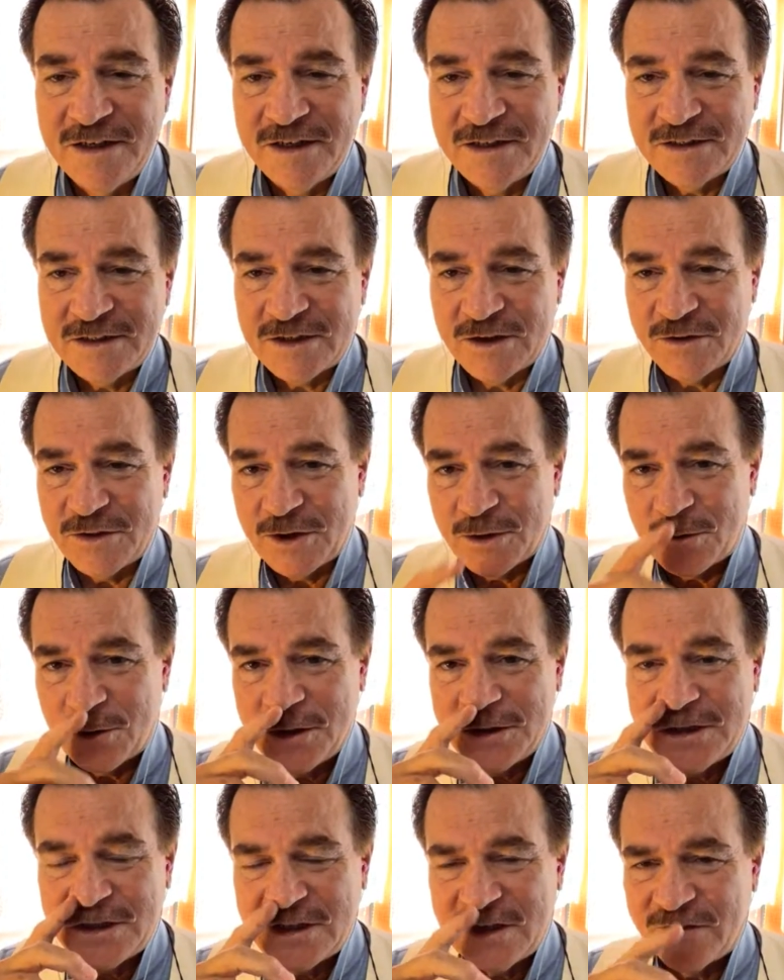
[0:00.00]
So they're
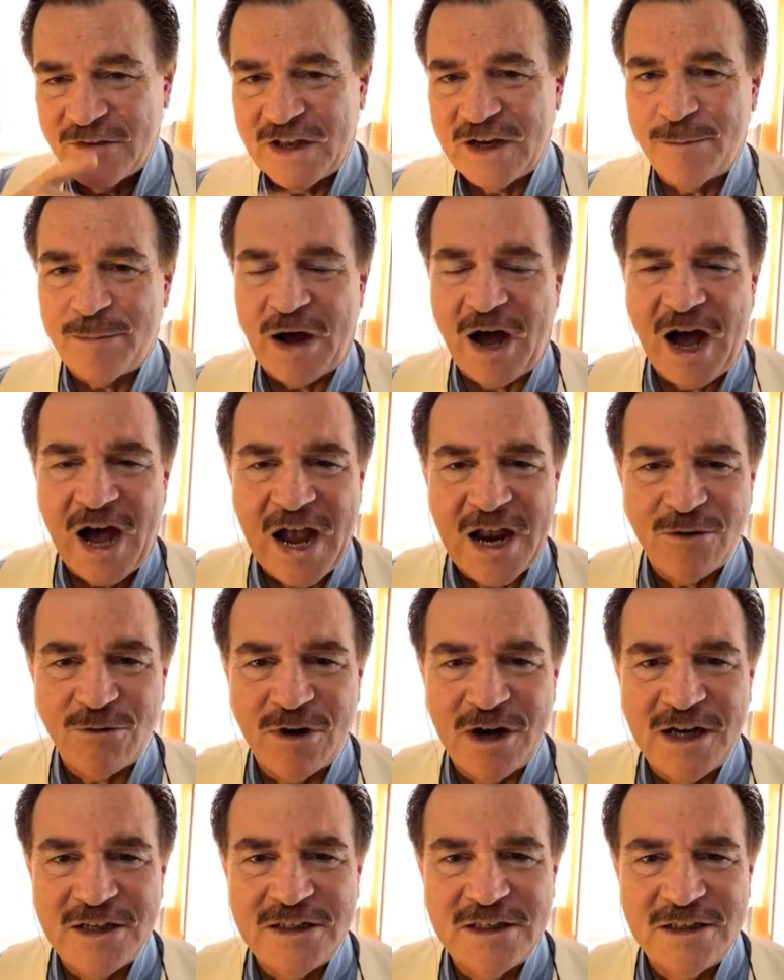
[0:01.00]
going to develop
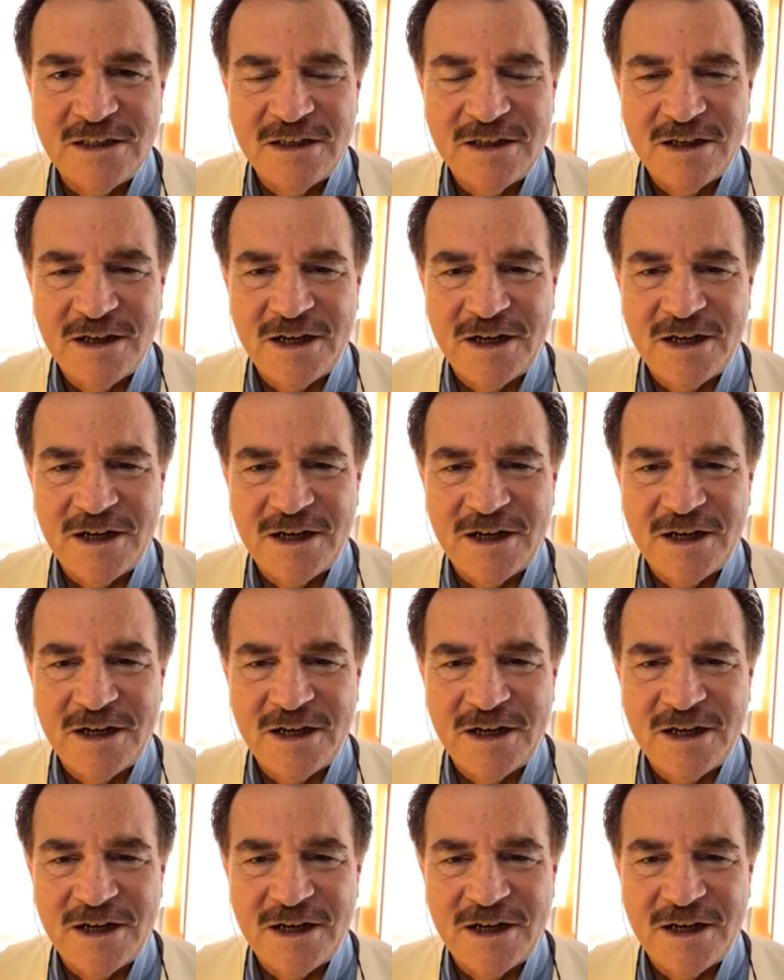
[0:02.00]
high-rise